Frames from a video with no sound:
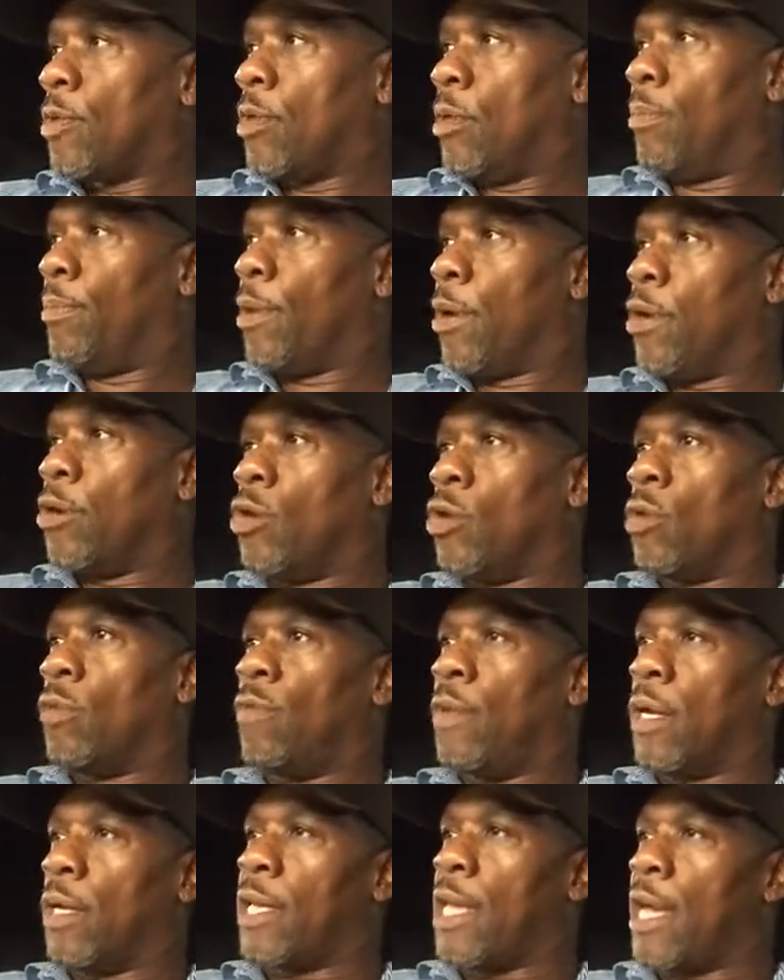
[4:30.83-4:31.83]
the burden
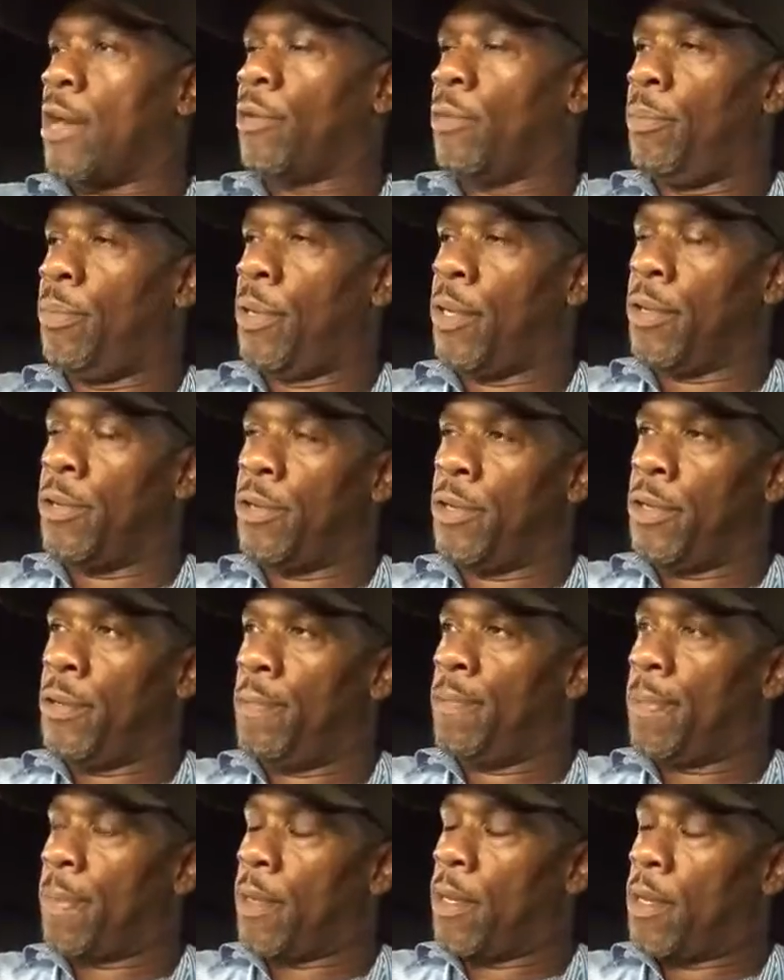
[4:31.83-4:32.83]
of
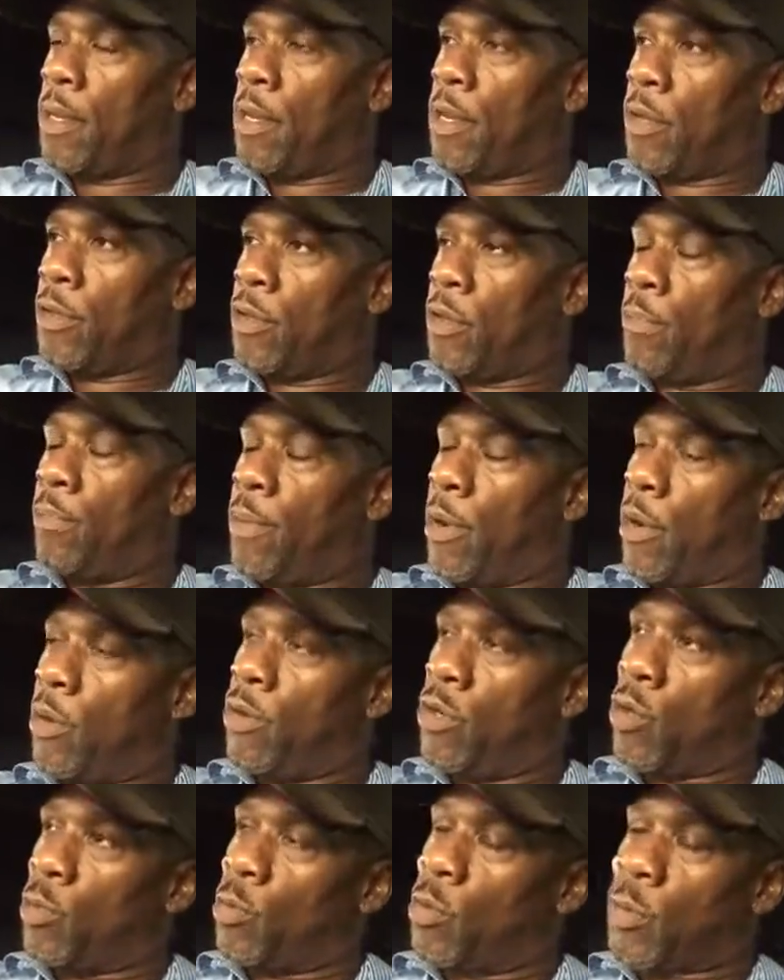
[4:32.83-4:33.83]
accountability, the
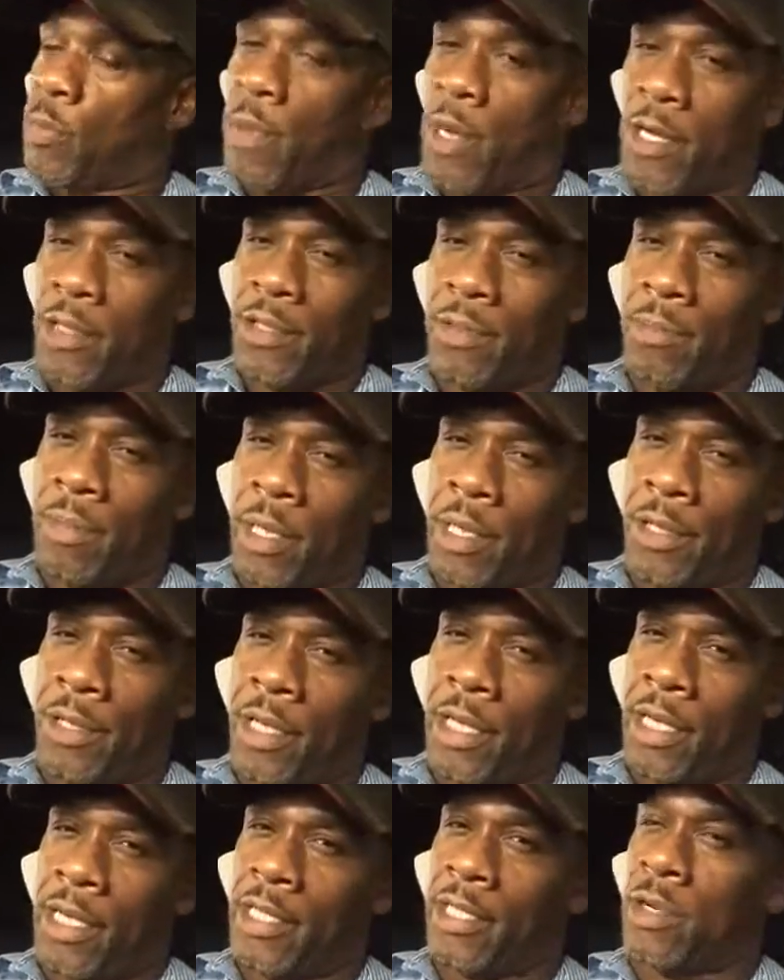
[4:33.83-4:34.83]
burden of
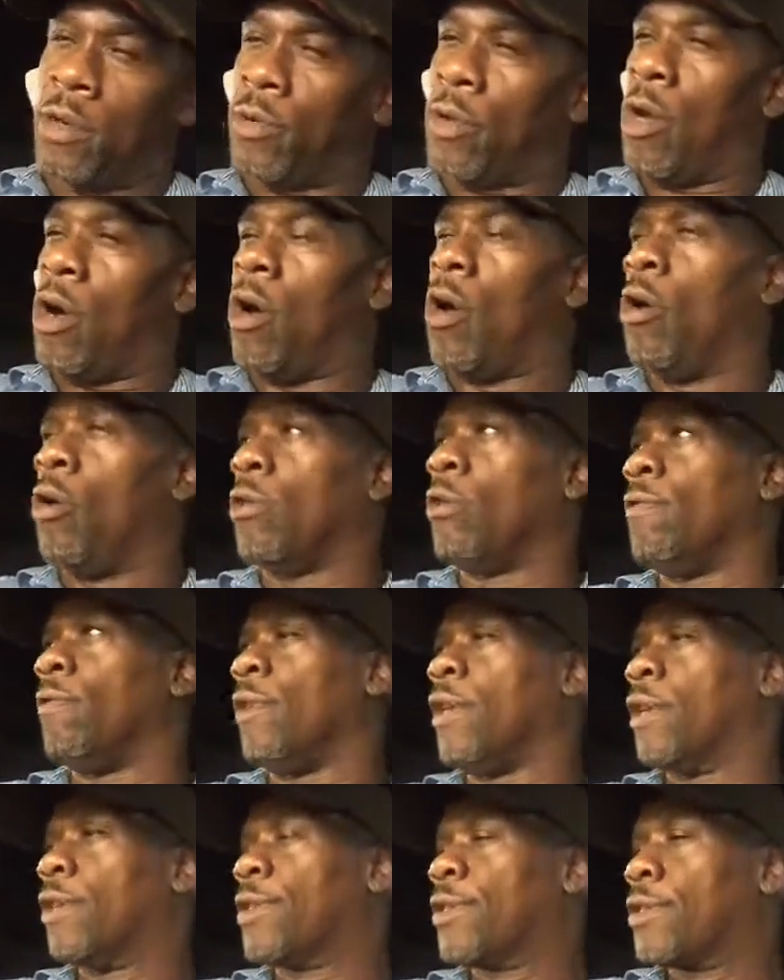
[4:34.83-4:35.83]
responsibility is on all
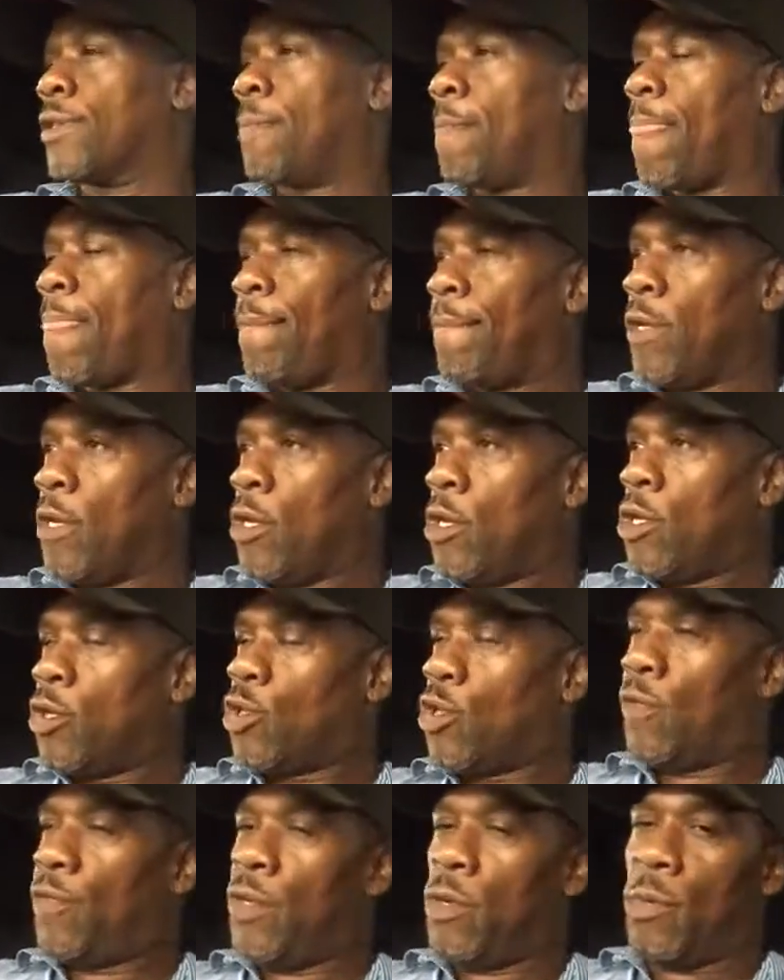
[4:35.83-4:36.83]
of us.
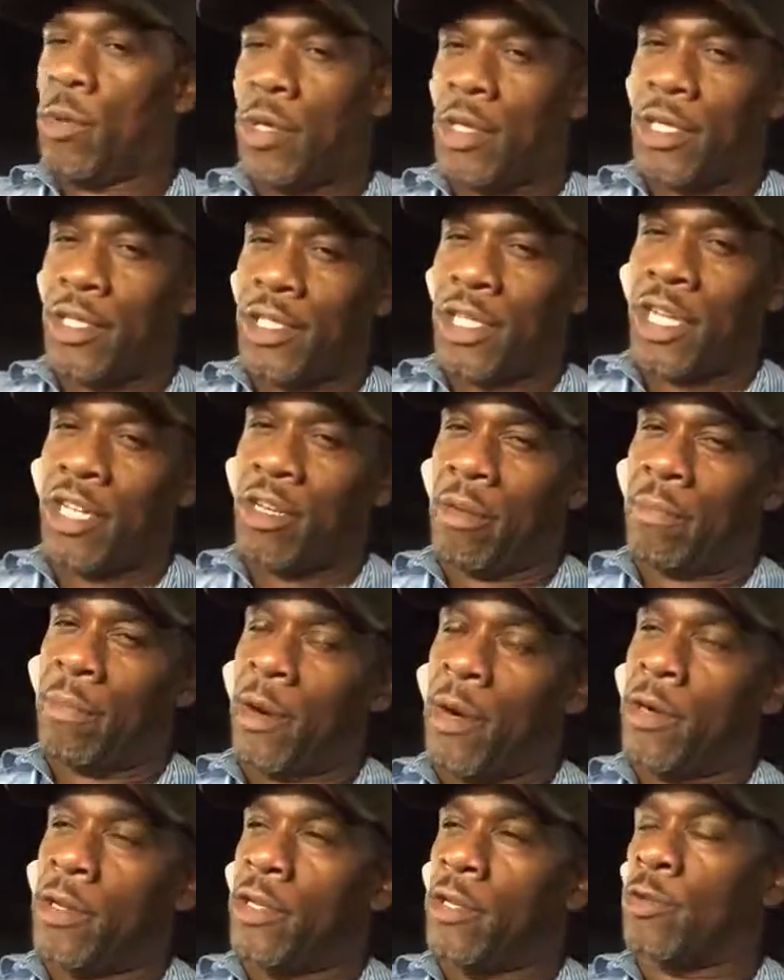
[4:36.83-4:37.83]
So if you want to continue to
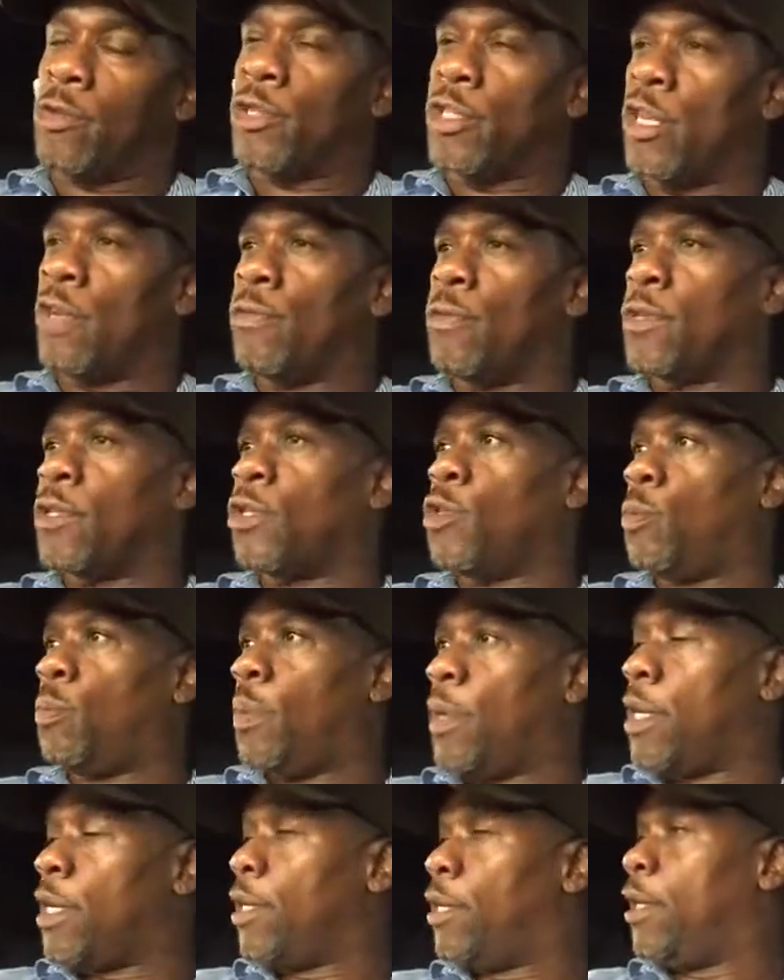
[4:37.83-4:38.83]
burden yourself with
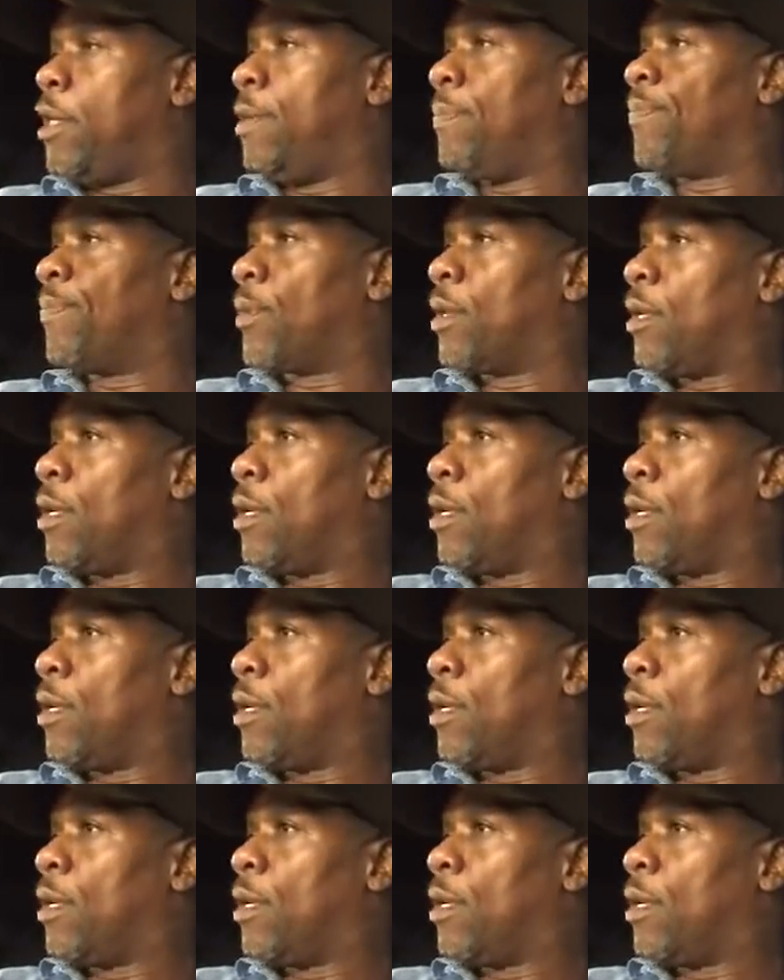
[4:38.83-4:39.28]
stupidity,